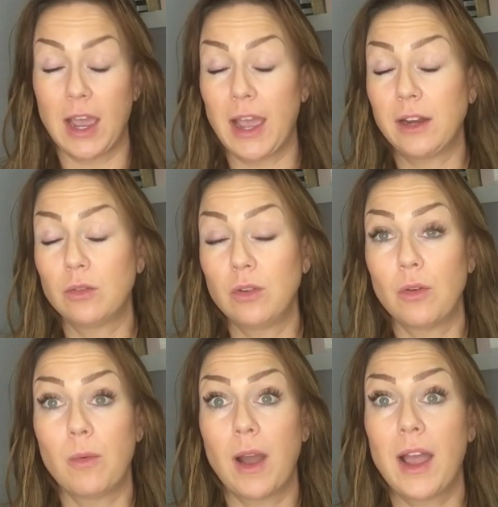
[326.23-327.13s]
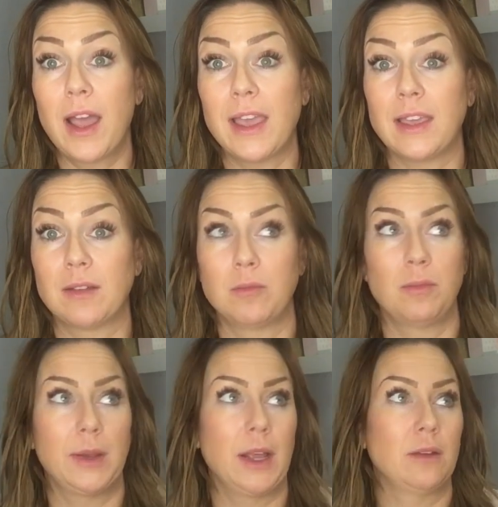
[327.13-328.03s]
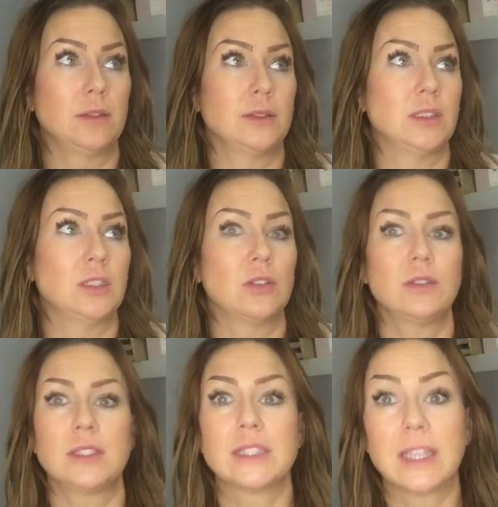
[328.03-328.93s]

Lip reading: I don't know why, but I was so